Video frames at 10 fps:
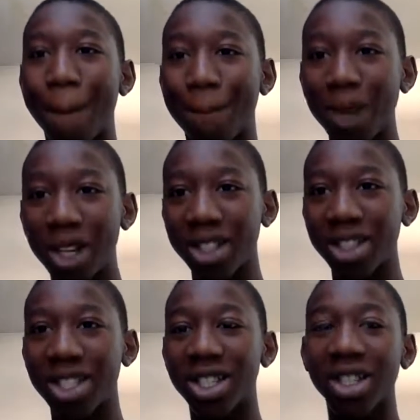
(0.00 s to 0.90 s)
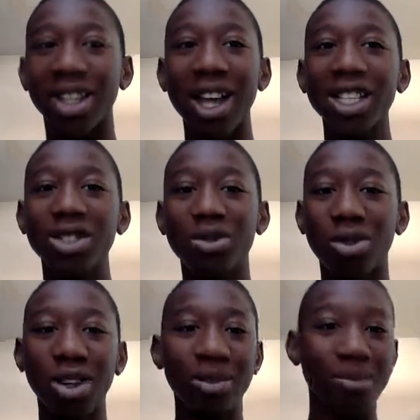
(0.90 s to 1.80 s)
but that's
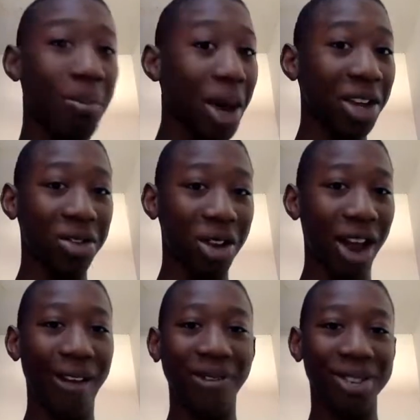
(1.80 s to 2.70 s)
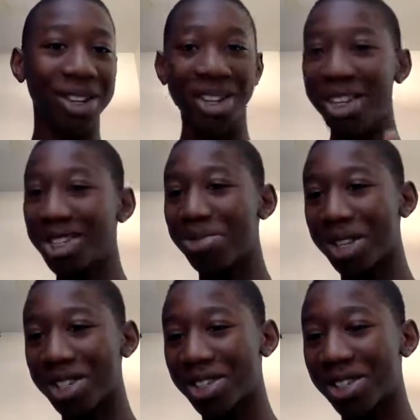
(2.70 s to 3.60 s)
what Minecraft is
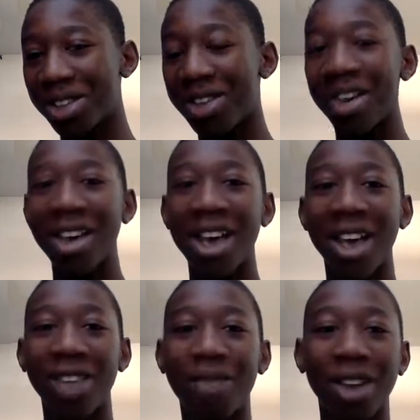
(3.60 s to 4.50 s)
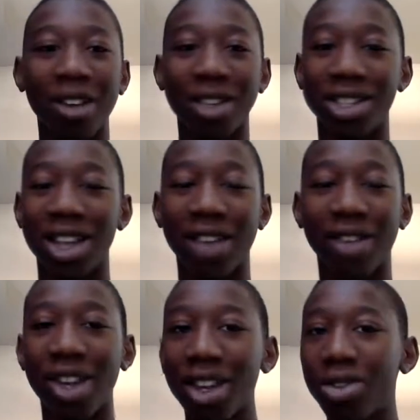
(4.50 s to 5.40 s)
basically. And Minecraft doesn't have an
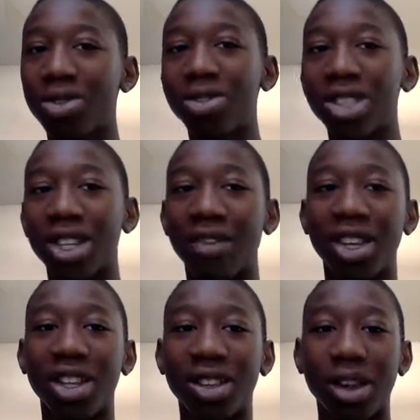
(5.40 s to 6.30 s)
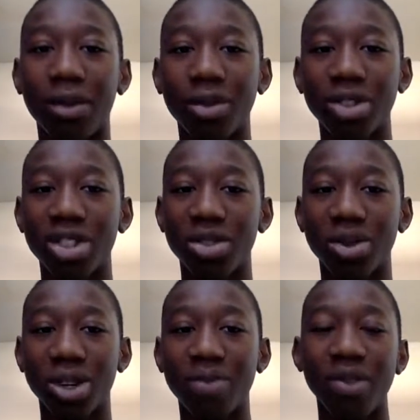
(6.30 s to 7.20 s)
end goal, doesn't have any levels to
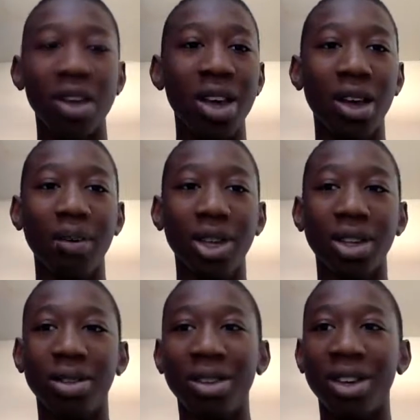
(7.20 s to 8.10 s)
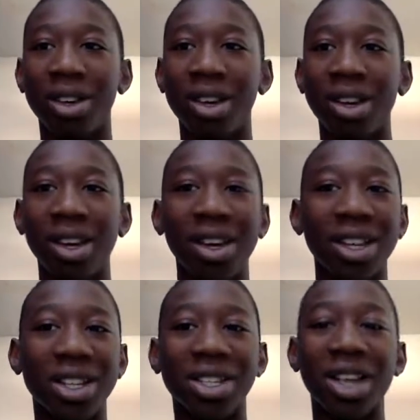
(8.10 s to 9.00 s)
it. I mean,
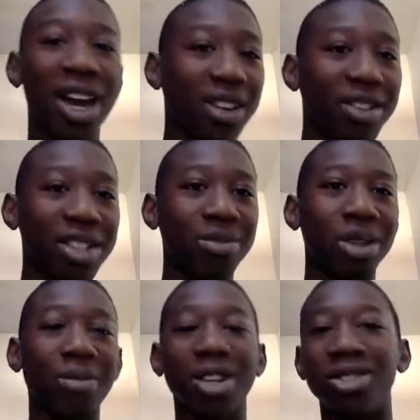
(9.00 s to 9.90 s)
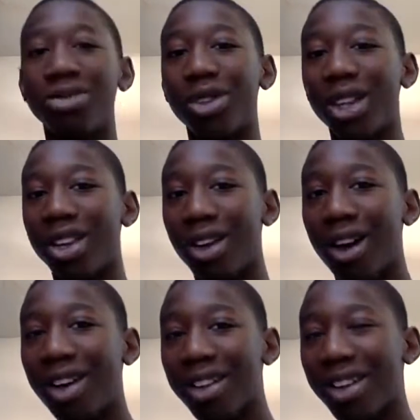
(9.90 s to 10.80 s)
it's kind of the same thing, but it's really
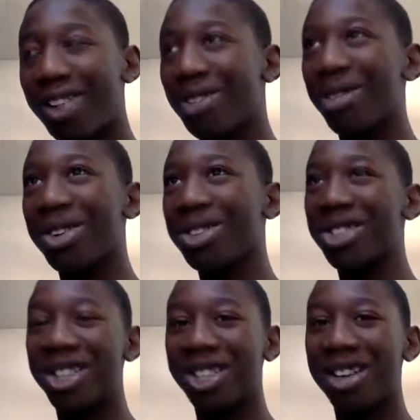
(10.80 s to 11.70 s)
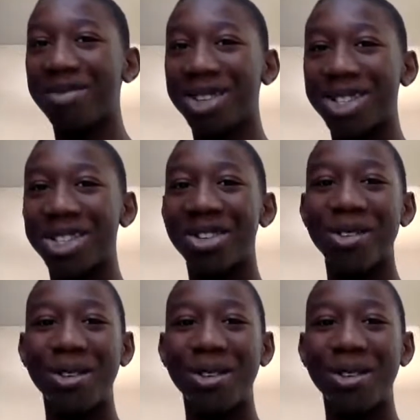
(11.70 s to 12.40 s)
not. I don't know if you understand that much.